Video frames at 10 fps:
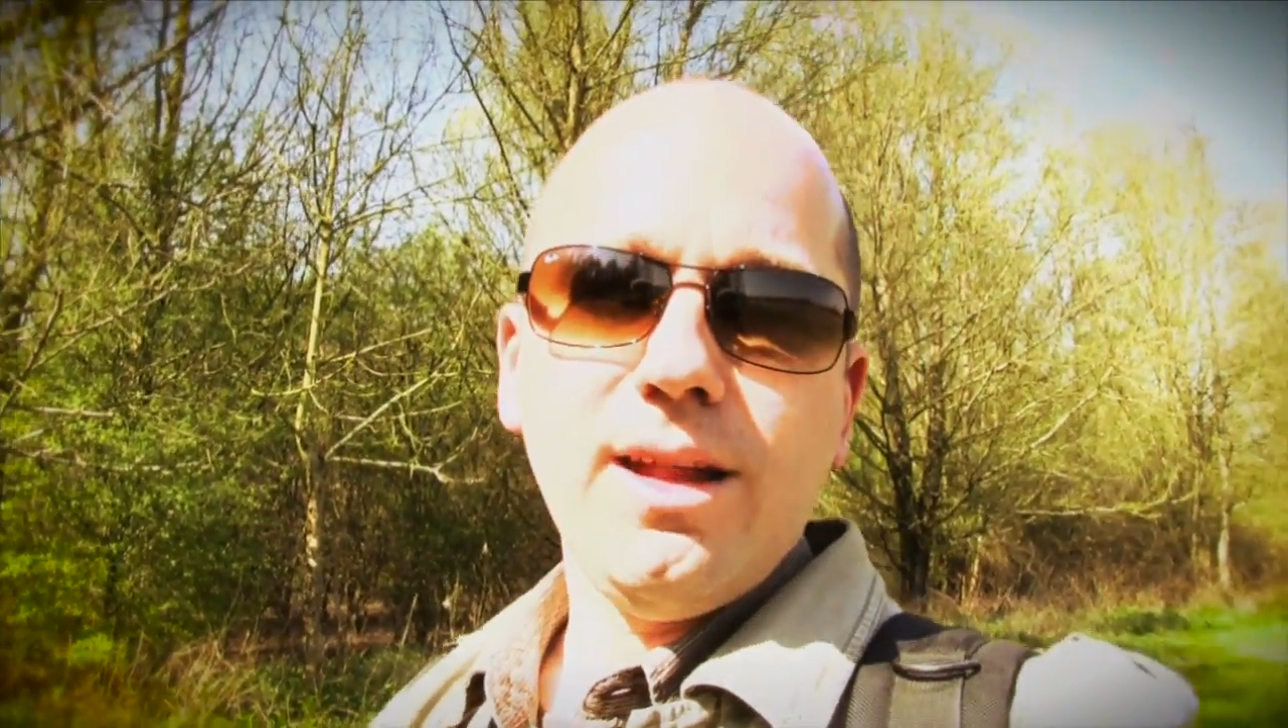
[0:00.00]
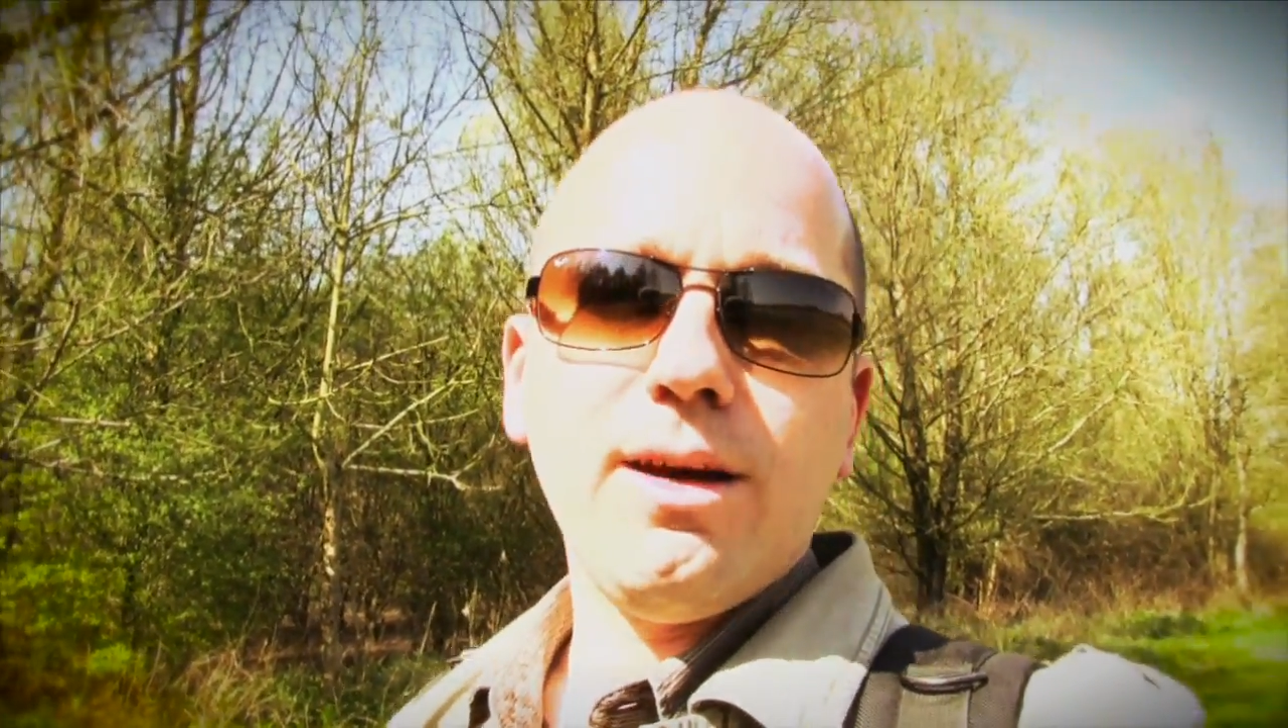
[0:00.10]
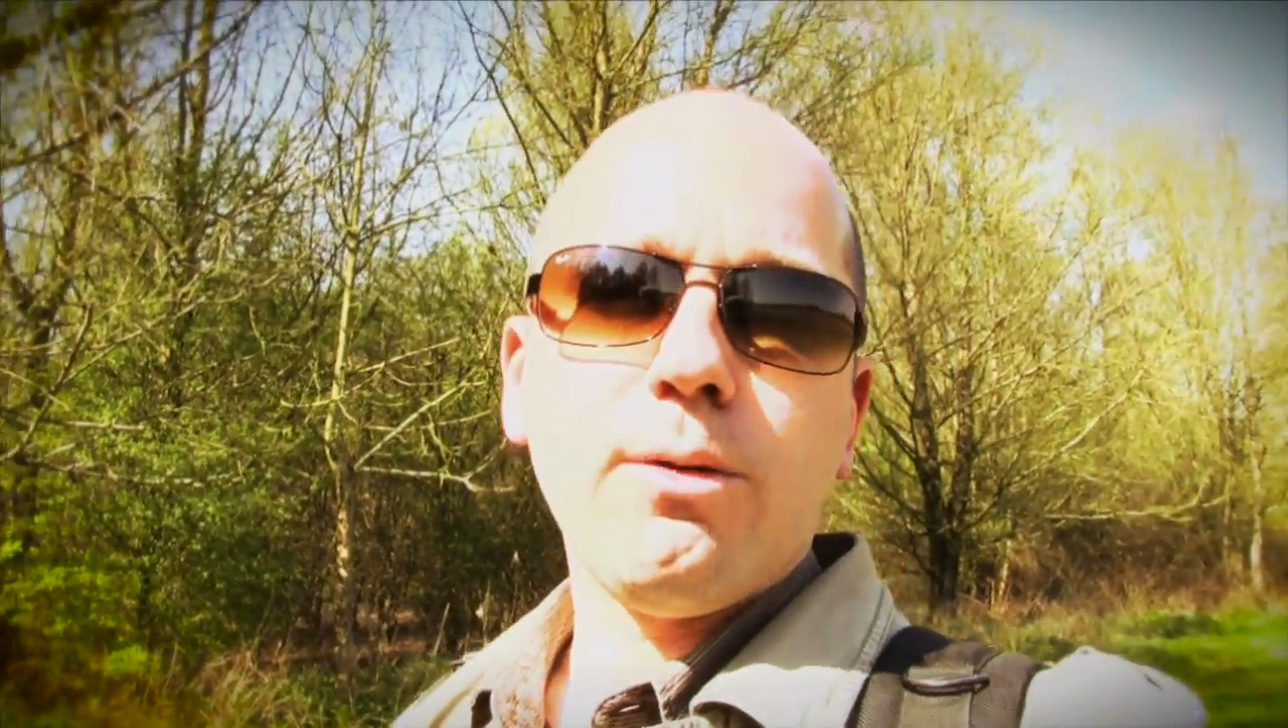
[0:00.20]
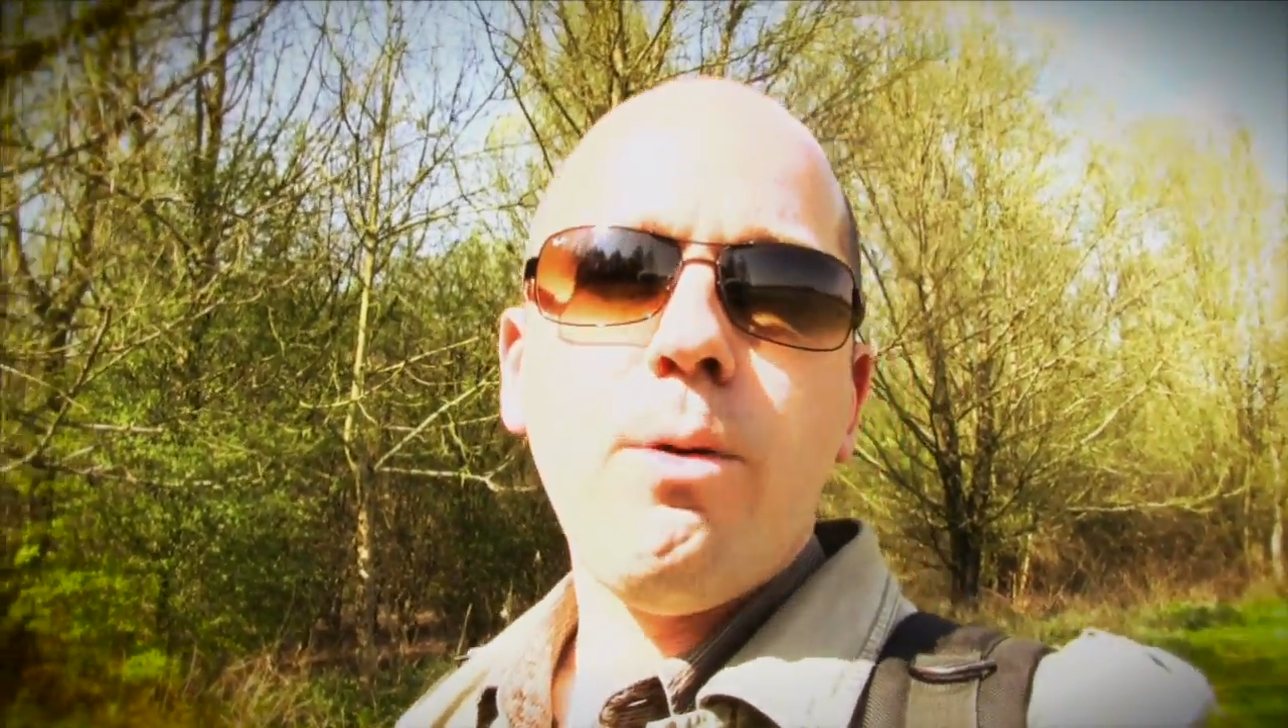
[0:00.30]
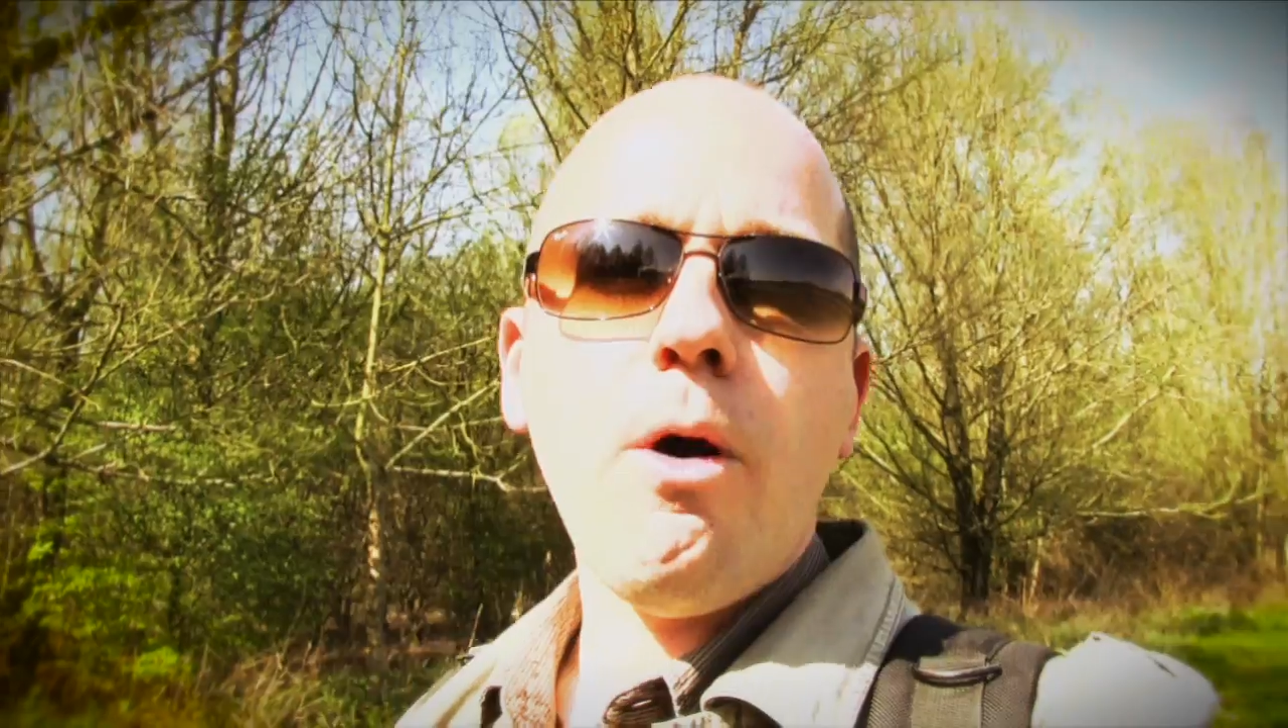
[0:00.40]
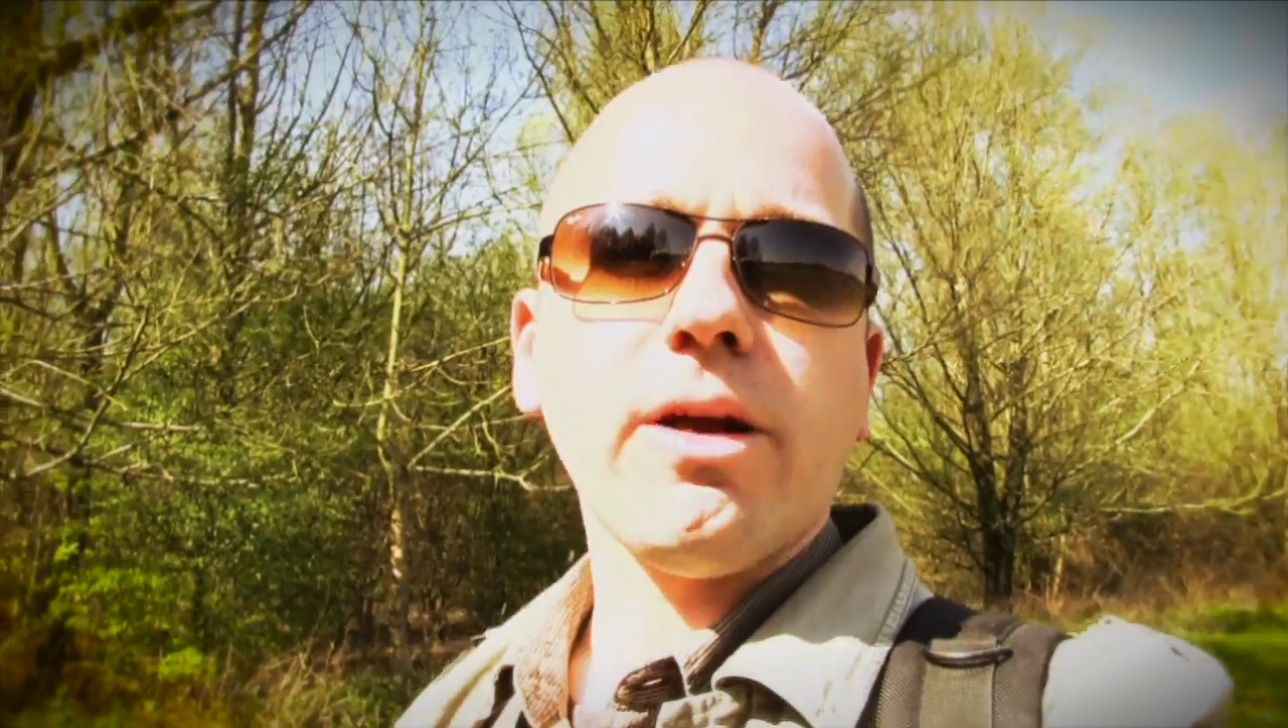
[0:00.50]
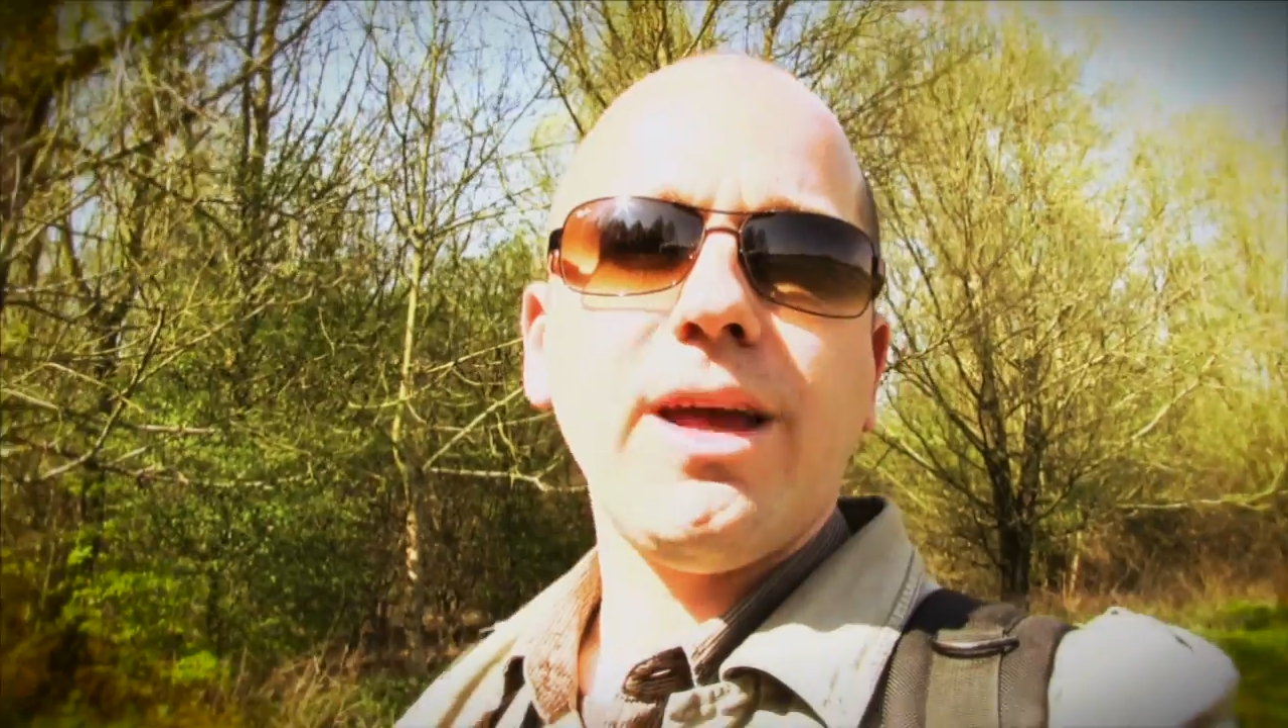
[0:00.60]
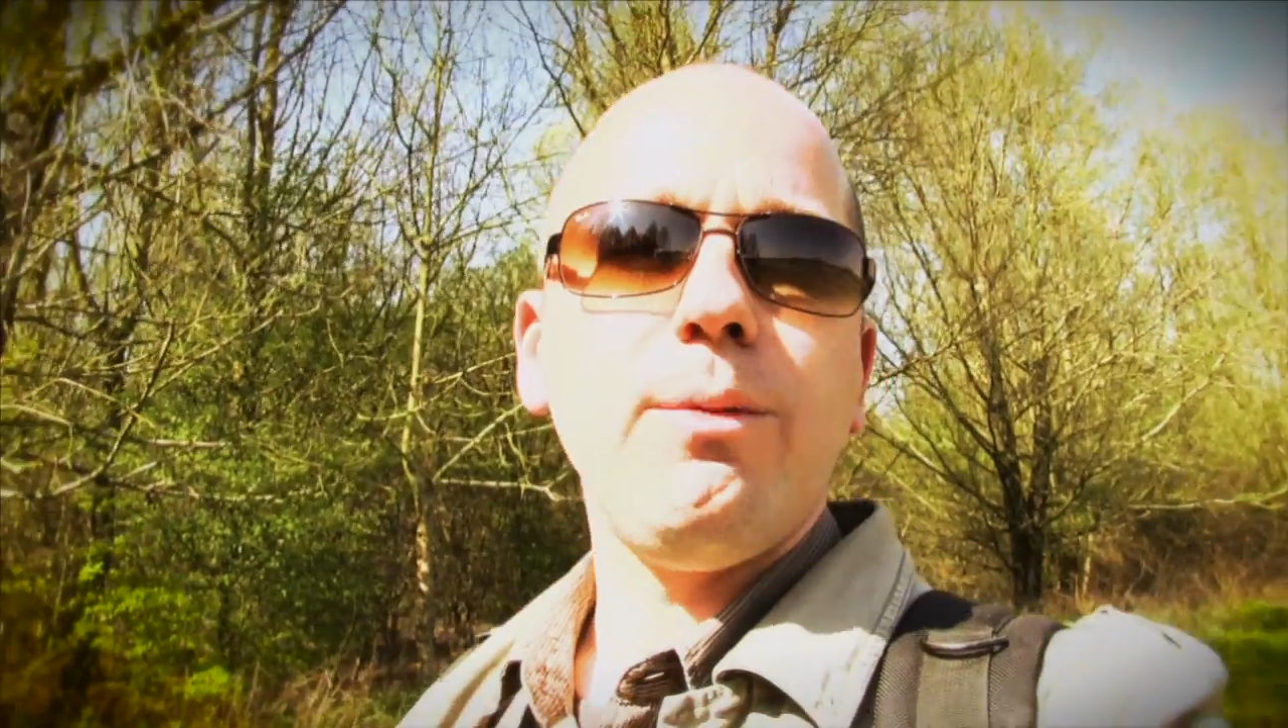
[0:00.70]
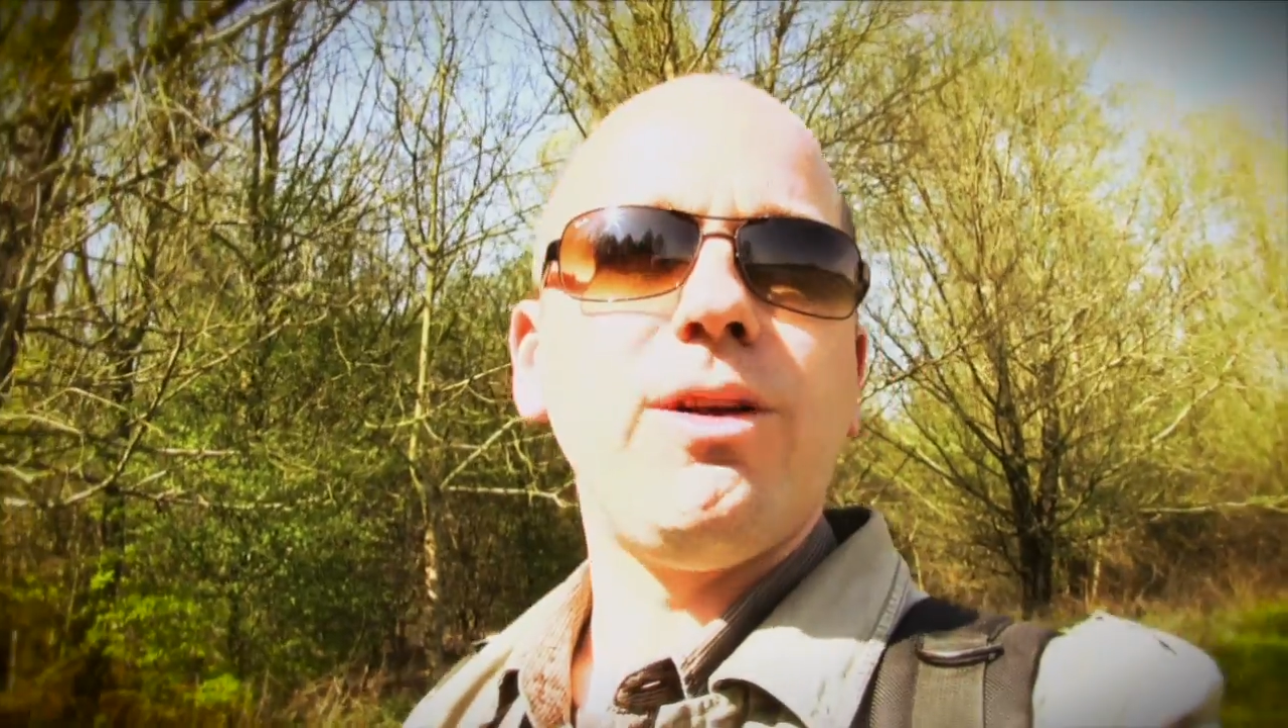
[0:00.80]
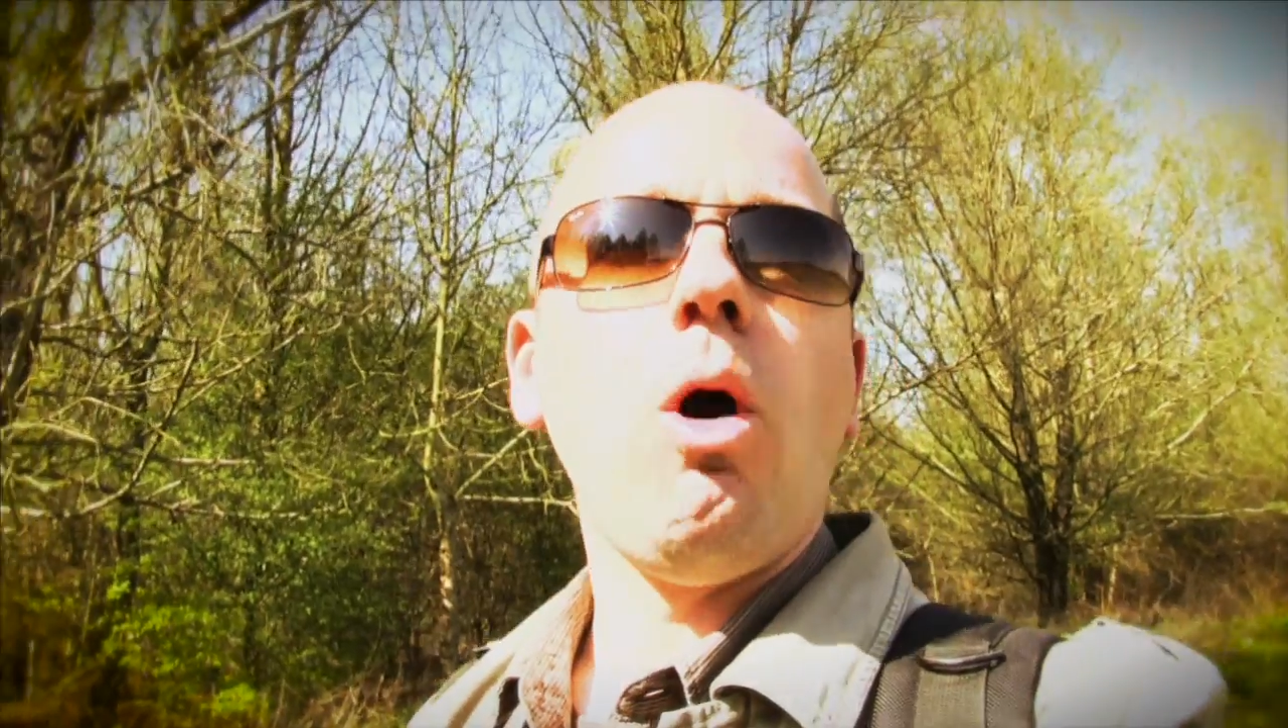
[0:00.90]
They're
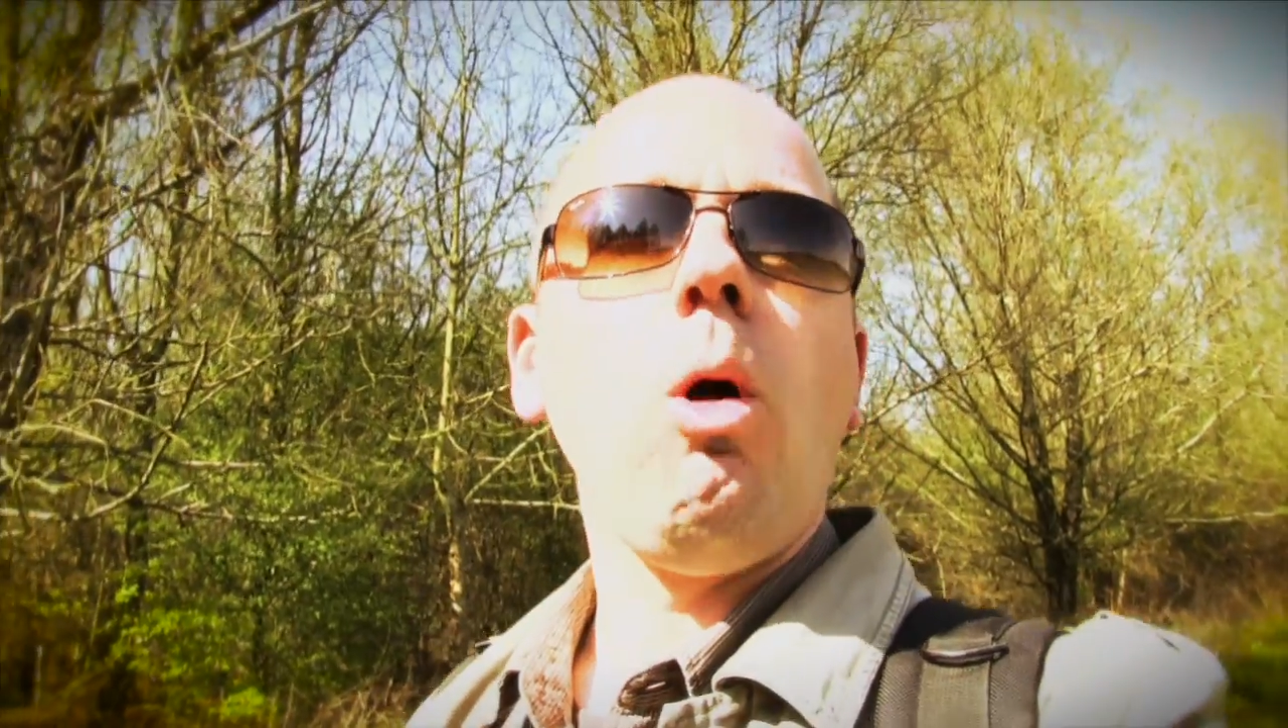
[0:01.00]
working with the